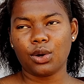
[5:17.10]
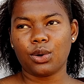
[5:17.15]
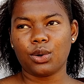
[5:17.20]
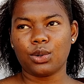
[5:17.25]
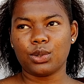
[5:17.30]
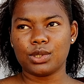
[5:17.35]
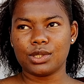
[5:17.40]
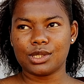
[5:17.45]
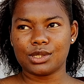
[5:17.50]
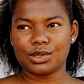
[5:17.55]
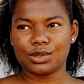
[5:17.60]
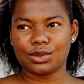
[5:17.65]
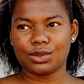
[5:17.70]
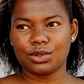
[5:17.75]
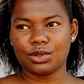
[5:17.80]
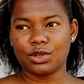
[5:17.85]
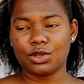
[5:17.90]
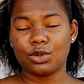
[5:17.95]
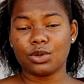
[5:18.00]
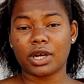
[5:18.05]

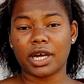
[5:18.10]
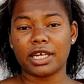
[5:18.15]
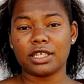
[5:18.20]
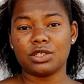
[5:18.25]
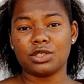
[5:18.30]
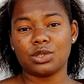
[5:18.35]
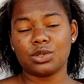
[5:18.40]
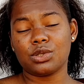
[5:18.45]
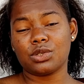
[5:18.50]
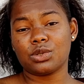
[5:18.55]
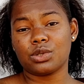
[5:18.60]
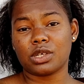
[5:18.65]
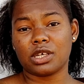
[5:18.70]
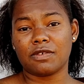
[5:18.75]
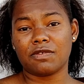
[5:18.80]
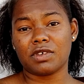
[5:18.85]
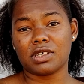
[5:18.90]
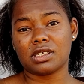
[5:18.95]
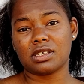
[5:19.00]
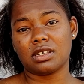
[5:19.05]
Also, you can choose to
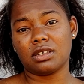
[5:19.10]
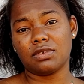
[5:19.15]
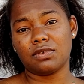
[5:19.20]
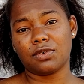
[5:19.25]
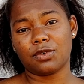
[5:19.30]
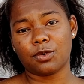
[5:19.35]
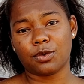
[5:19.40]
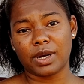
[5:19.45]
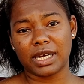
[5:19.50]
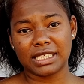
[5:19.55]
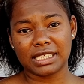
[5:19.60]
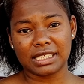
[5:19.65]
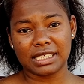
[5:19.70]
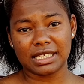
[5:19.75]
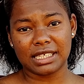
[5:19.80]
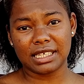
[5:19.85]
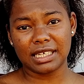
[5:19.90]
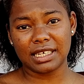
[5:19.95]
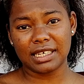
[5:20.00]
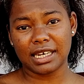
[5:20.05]
give yourself 1
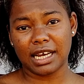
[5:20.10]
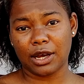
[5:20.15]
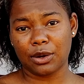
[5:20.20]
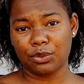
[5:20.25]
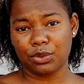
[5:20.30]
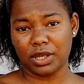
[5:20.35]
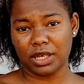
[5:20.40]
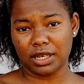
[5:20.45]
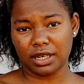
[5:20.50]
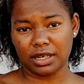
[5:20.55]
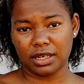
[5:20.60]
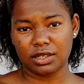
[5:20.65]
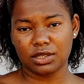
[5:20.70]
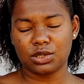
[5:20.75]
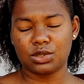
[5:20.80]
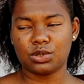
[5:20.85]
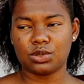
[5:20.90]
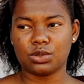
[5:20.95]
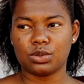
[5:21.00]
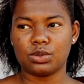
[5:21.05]
day a week
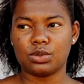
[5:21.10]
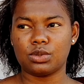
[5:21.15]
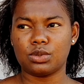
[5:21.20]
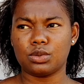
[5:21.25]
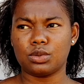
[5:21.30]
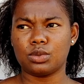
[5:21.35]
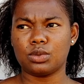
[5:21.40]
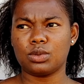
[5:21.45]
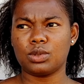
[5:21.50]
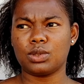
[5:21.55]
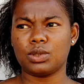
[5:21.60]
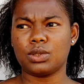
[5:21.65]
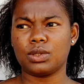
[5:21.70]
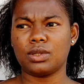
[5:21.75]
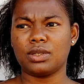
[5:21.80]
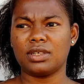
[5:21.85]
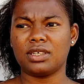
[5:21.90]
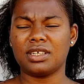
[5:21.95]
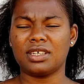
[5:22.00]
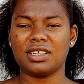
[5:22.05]
to
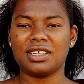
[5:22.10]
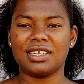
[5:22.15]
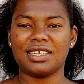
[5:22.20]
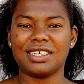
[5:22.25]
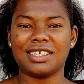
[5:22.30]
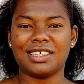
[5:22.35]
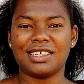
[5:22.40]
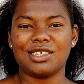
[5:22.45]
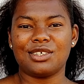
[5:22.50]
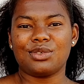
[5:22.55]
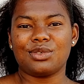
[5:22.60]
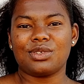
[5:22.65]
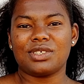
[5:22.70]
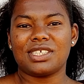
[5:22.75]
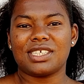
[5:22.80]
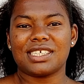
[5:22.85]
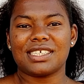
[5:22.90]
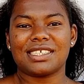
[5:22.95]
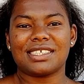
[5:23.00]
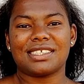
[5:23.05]

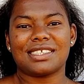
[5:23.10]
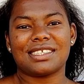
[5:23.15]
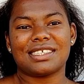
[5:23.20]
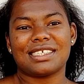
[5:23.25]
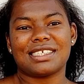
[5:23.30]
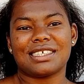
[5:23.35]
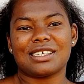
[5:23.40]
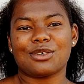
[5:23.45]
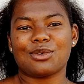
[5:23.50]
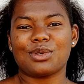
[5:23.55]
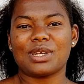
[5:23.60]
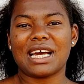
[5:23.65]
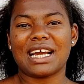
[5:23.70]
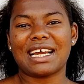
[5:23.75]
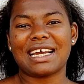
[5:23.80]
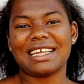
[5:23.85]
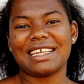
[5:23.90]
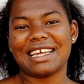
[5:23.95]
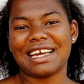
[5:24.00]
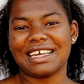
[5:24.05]
just
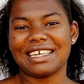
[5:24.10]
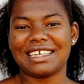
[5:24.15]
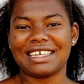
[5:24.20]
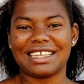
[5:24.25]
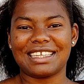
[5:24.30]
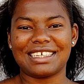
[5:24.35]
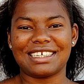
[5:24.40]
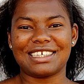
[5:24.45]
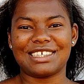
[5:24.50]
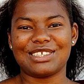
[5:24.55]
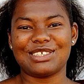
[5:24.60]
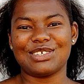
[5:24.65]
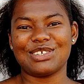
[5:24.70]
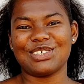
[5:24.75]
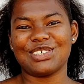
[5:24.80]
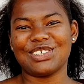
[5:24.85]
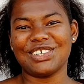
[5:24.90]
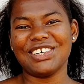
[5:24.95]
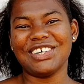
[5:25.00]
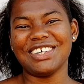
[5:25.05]
kudanganya akili
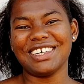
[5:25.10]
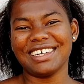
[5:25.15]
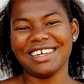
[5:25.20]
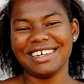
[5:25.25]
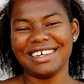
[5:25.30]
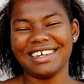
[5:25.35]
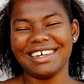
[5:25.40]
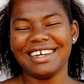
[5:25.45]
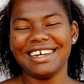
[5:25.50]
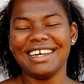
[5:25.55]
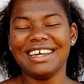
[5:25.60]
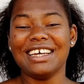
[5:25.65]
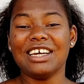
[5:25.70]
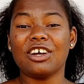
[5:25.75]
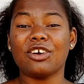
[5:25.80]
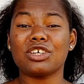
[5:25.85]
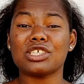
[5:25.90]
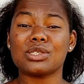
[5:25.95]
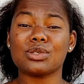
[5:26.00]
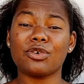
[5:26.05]
kidogo.
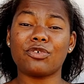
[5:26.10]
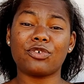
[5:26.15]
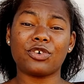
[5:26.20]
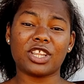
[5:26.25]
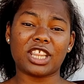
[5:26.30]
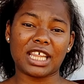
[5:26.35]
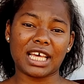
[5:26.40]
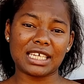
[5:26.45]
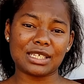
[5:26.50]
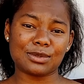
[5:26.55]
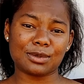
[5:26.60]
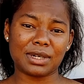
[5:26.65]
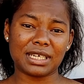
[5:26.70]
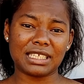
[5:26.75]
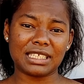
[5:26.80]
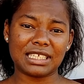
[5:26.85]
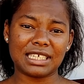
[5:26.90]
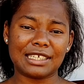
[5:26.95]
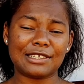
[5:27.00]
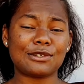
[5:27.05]
So for that
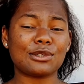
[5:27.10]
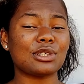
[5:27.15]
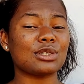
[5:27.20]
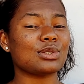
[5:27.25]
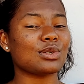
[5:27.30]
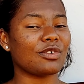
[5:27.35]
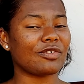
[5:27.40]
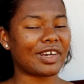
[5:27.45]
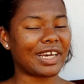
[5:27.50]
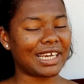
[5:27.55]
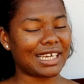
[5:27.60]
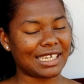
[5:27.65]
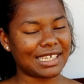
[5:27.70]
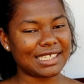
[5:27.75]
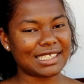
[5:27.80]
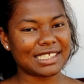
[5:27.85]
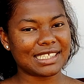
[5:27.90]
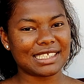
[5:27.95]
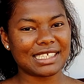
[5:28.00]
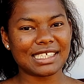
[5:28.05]
1 day, don't overeat.
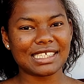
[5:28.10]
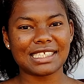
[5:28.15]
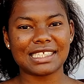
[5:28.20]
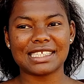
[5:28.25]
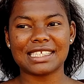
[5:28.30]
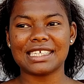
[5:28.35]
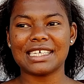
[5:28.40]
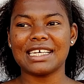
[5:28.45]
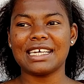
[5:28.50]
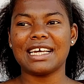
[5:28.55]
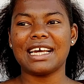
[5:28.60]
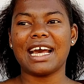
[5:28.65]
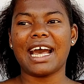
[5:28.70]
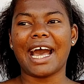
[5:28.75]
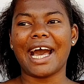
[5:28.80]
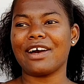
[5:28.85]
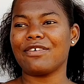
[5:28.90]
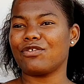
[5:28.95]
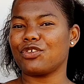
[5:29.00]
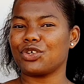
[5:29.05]
Just
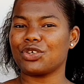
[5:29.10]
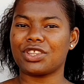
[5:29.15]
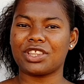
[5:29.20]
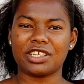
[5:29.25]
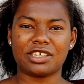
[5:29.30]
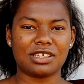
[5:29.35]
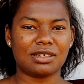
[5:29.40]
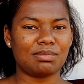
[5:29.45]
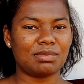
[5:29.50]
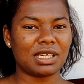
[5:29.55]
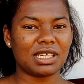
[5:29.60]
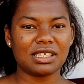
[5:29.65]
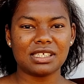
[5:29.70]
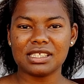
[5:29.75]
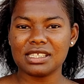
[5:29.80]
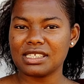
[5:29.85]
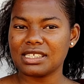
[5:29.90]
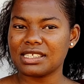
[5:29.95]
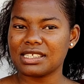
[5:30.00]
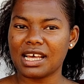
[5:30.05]
have your 3
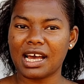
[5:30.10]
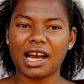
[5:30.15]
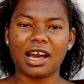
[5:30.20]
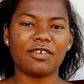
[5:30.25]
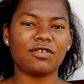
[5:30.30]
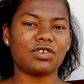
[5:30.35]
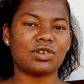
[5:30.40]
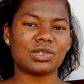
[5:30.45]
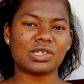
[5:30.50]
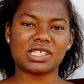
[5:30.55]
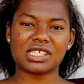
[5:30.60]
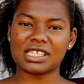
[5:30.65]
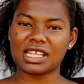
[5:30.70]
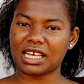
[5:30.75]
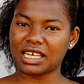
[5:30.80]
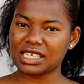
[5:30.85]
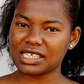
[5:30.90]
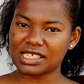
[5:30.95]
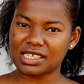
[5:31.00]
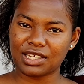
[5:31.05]
meals, have your
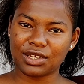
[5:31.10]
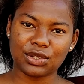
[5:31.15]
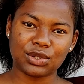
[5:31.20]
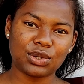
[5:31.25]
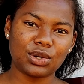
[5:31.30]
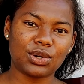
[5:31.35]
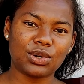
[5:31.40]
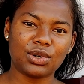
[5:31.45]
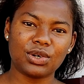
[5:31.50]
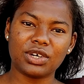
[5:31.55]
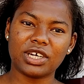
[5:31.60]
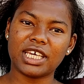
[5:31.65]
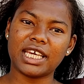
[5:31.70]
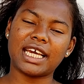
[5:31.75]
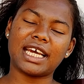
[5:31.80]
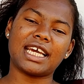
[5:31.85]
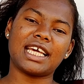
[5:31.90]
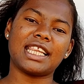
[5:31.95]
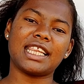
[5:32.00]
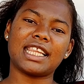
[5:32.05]
snacks kidogo
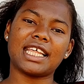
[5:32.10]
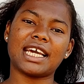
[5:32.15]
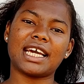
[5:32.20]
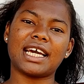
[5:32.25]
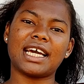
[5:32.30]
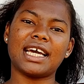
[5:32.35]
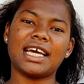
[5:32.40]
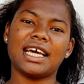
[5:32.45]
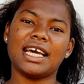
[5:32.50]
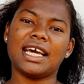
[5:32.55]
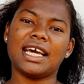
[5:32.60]
here and there,